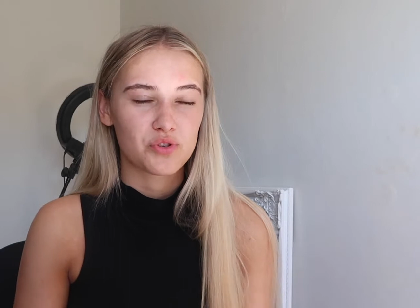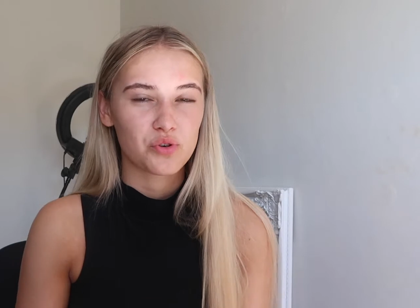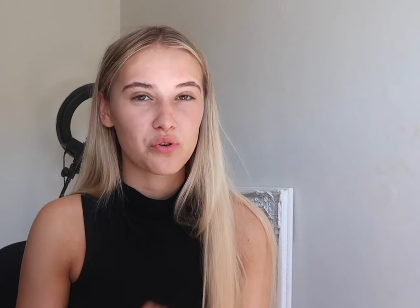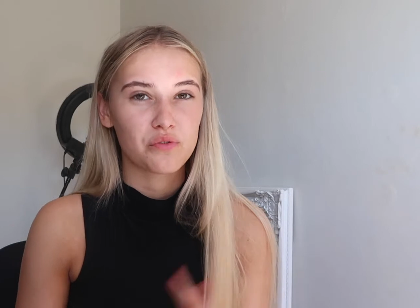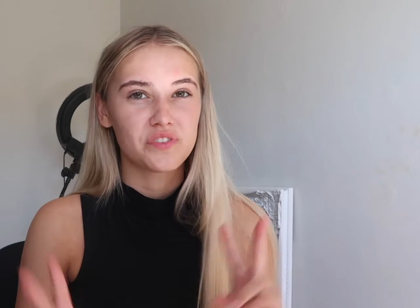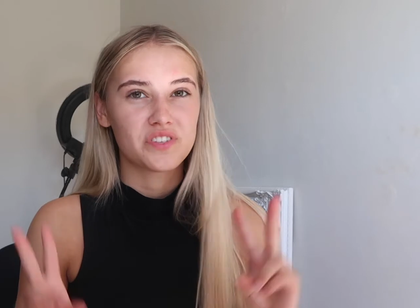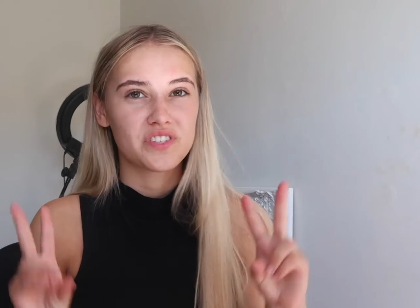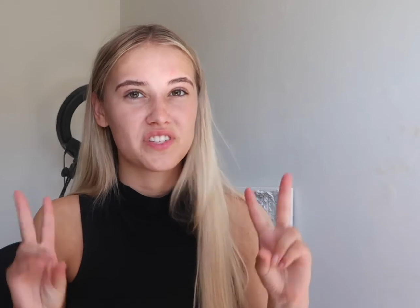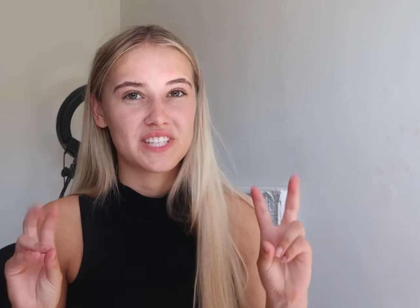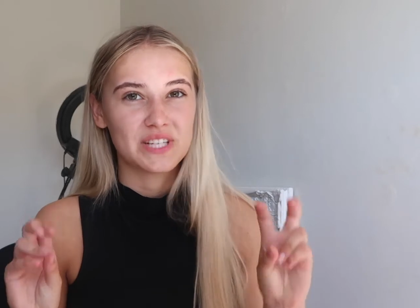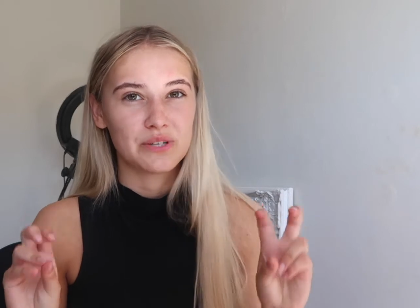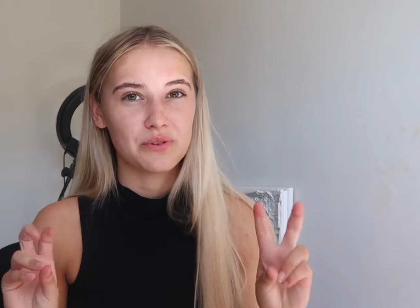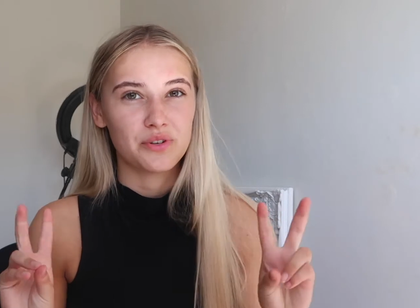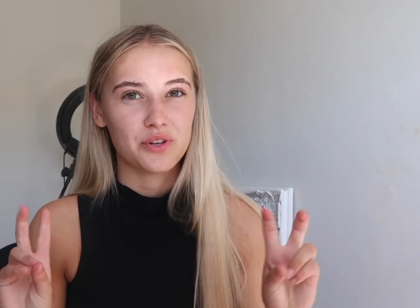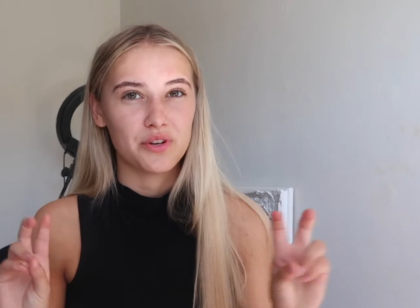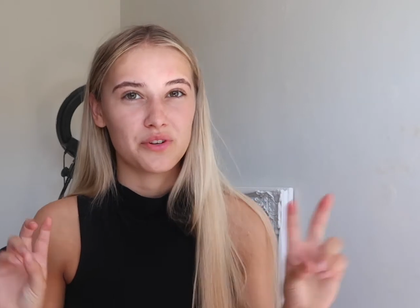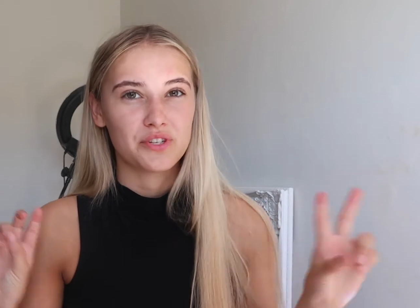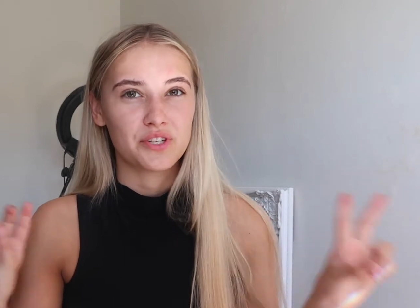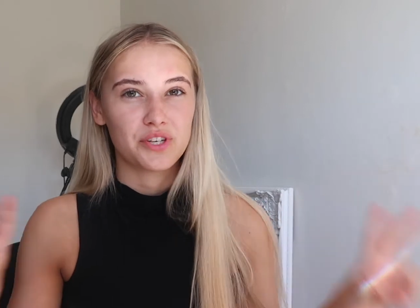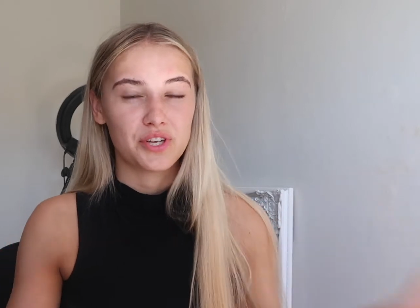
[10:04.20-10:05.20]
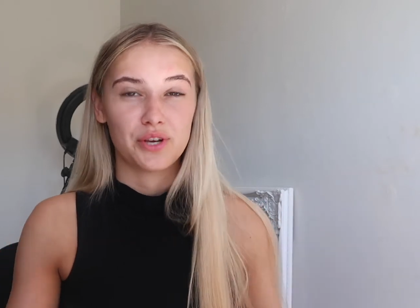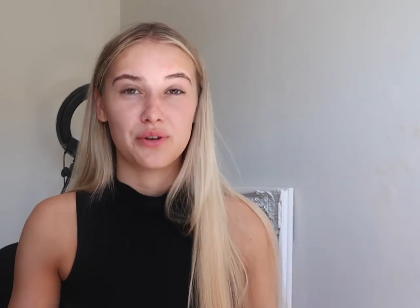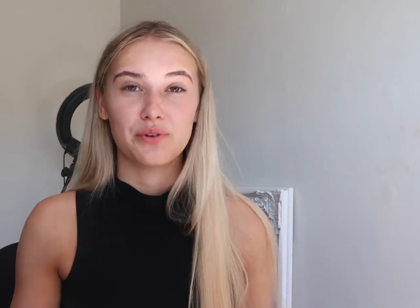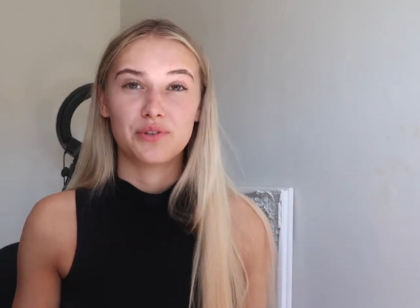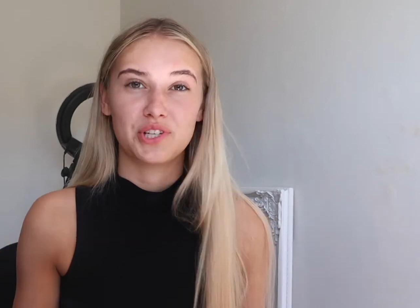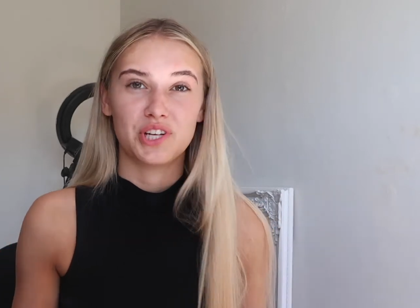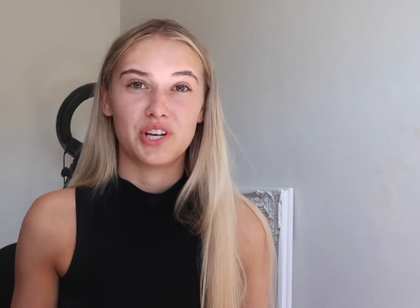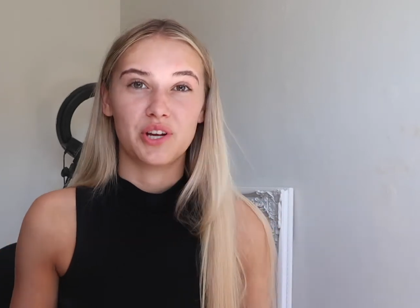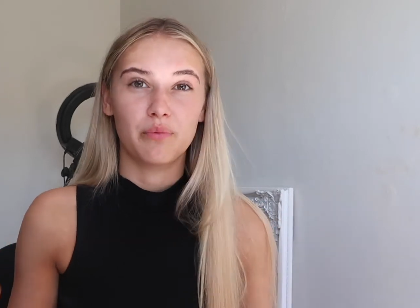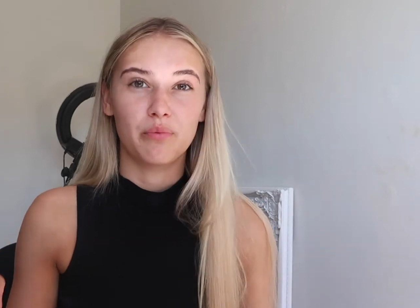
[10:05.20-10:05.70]
sort of still new to
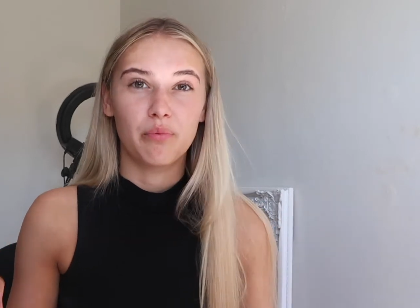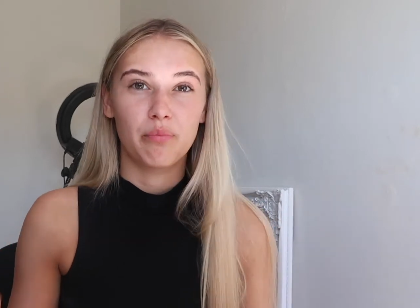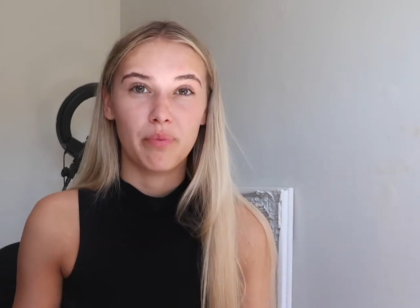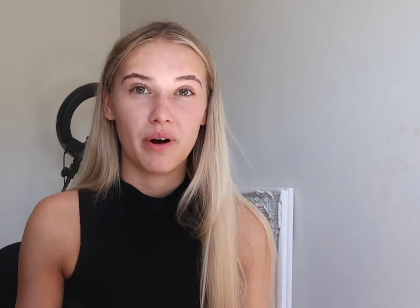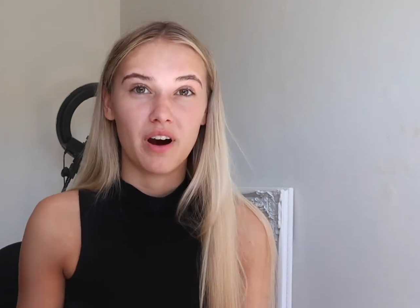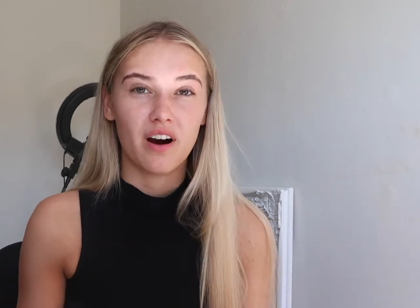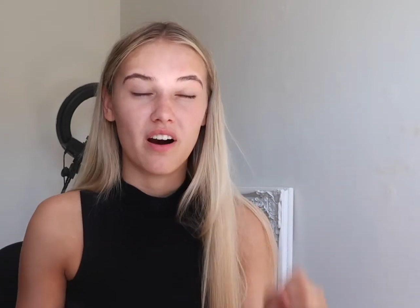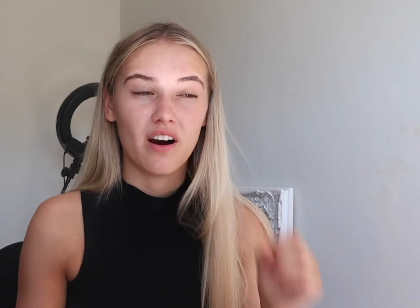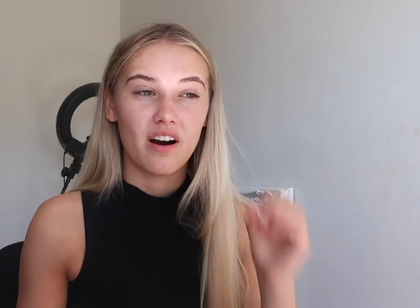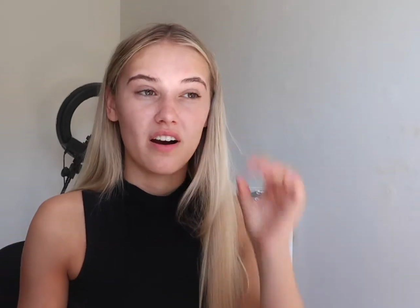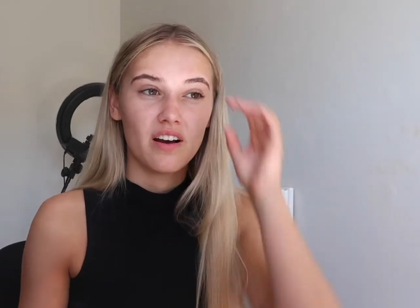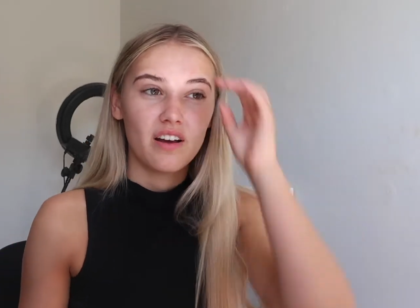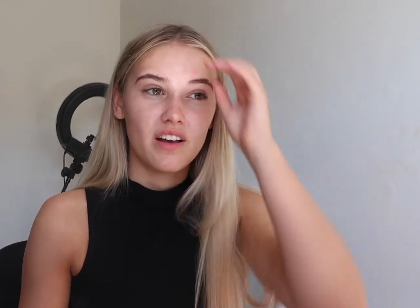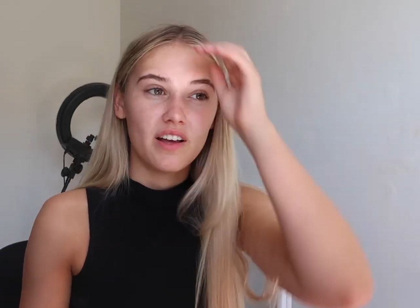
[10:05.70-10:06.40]
YouTube but